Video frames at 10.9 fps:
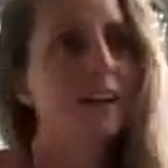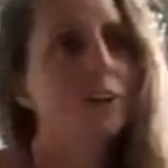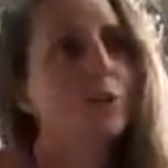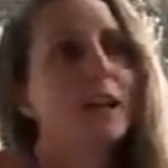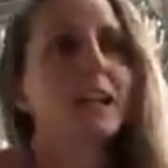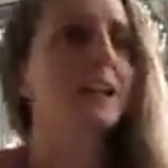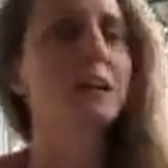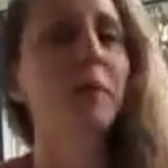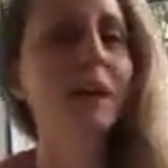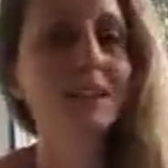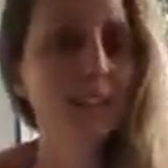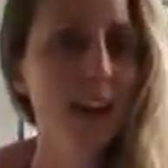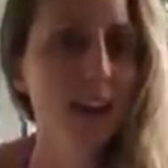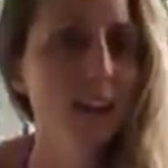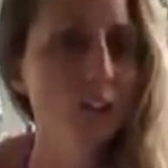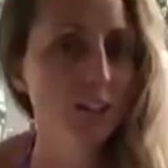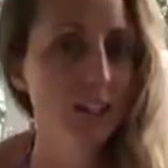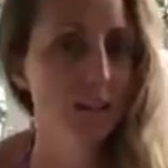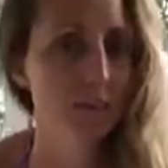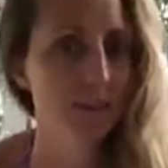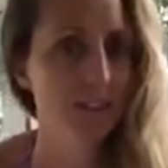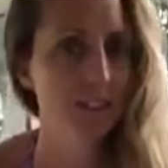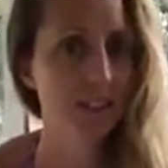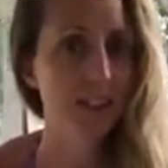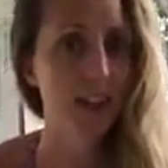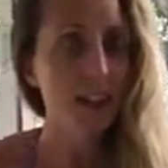create an amazing hairdressing business.